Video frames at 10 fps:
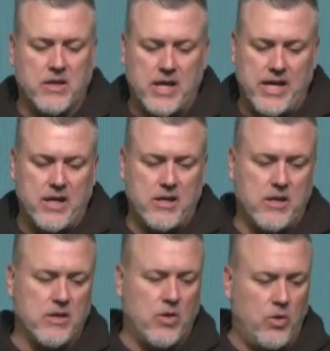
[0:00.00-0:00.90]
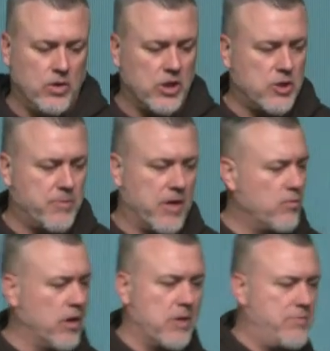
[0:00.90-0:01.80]
that the Holy Spirit
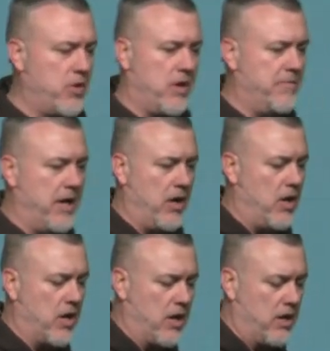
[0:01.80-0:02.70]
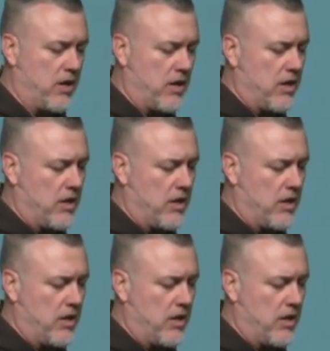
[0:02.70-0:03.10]
really put on my heart.